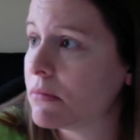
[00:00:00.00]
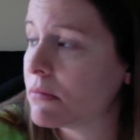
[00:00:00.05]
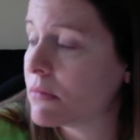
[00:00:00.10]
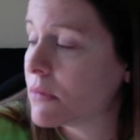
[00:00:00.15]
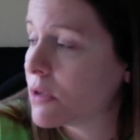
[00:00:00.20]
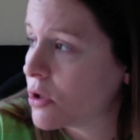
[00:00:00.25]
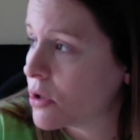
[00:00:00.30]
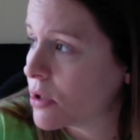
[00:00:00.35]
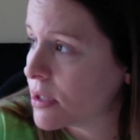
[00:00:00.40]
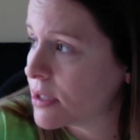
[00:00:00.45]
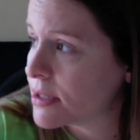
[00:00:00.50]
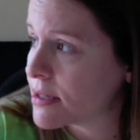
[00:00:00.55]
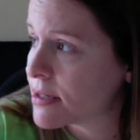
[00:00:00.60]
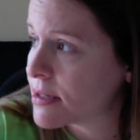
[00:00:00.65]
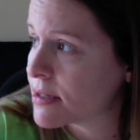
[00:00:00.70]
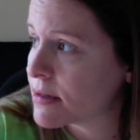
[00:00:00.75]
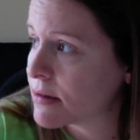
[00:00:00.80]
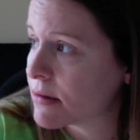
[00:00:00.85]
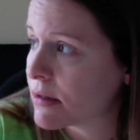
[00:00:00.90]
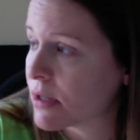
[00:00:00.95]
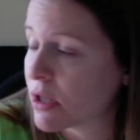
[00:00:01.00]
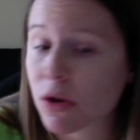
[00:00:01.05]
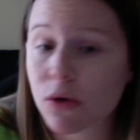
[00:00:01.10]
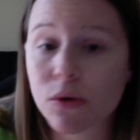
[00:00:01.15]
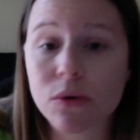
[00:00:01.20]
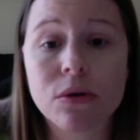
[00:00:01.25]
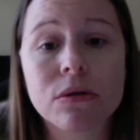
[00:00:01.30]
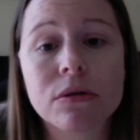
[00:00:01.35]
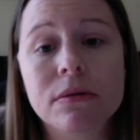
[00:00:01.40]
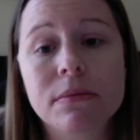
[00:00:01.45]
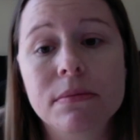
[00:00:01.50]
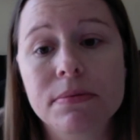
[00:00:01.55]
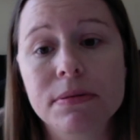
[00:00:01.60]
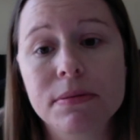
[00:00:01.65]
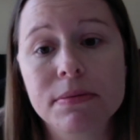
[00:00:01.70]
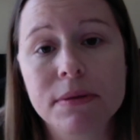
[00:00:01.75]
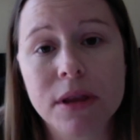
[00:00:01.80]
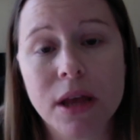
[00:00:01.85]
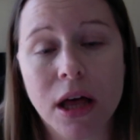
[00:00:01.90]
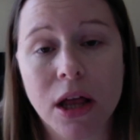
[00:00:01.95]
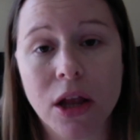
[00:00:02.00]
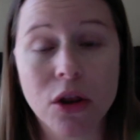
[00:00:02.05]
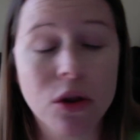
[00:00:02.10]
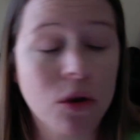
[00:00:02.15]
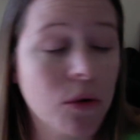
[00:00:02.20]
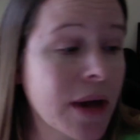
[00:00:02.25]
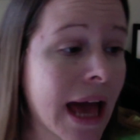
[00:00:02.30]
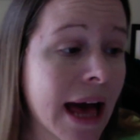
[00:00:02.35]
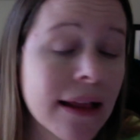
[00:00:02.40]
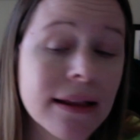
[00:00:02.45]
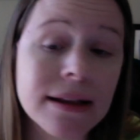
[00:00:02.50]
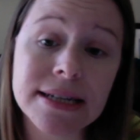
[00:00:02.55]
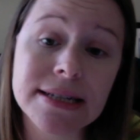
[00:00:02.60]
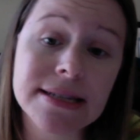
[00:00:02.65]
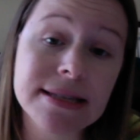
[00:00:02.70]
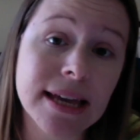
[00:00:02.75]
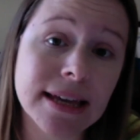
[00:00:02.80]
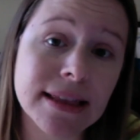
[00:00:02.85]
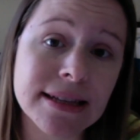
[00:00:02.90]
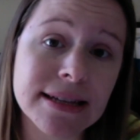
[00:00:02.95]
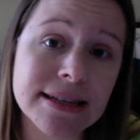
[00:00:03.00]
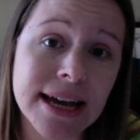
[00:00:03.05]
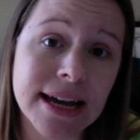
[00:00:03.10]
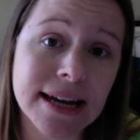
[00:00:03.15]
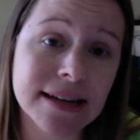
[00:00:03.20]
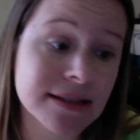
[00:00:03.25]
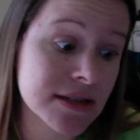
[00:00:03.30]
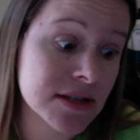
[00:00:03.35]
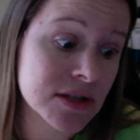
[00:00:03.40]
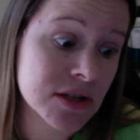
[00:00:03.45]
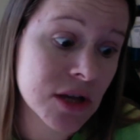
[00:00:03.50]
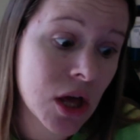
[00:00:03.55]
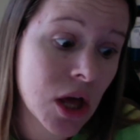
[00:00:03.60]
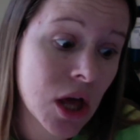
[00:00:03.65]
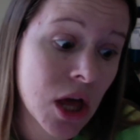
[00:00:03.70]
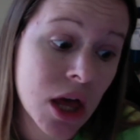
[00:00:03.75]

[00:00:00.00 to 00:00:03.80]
Does the localities take the taxes?